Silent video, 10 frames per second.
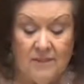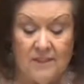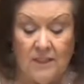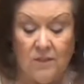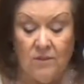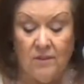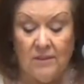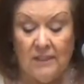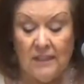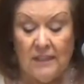So,
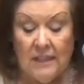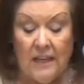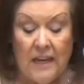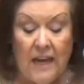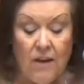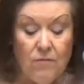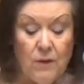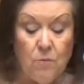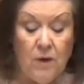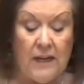
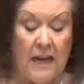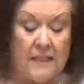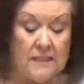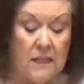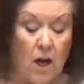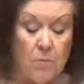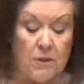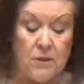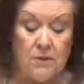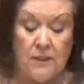everyone has that
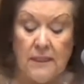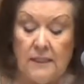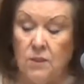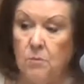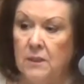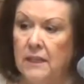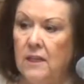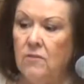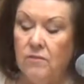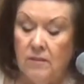opportunity to
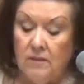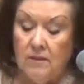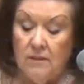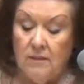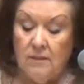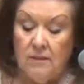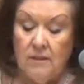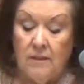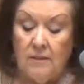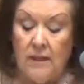believe
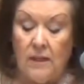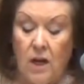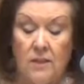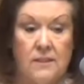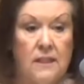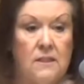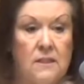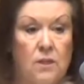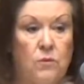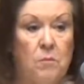that God sent
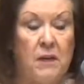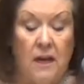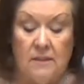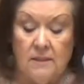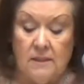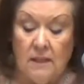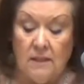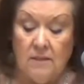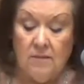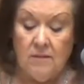his only begotten
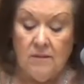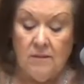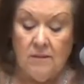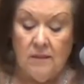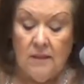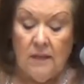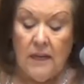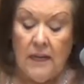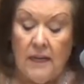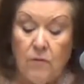Son.
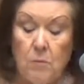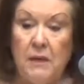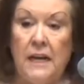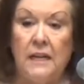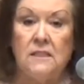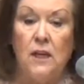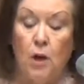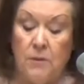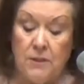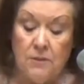And everybody has the
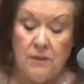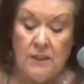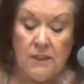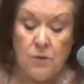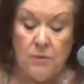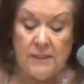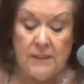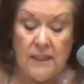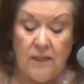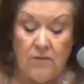opportunity to
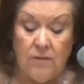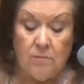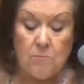receive.